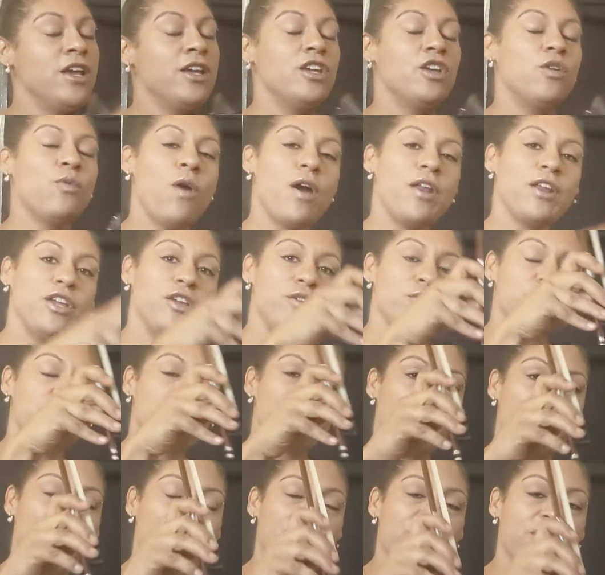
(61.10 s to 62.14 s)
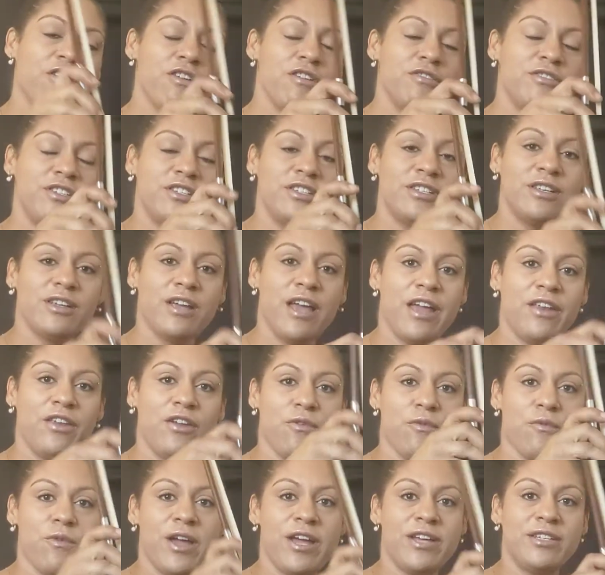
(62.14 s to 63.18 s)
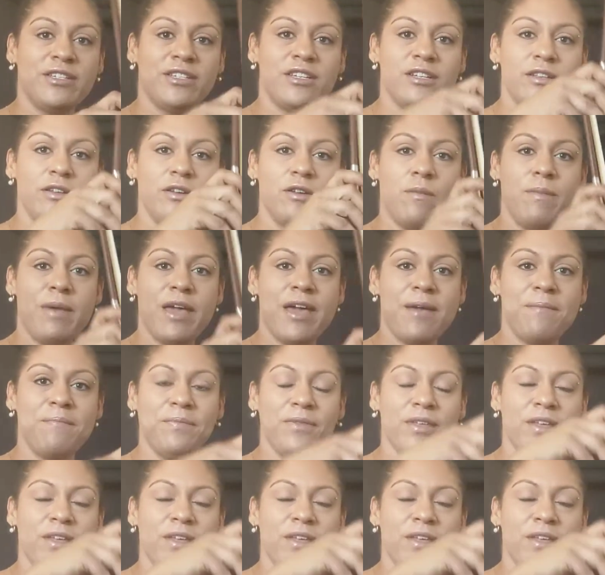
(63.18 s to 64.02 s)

You want to use your fingers and your wrist a little bit,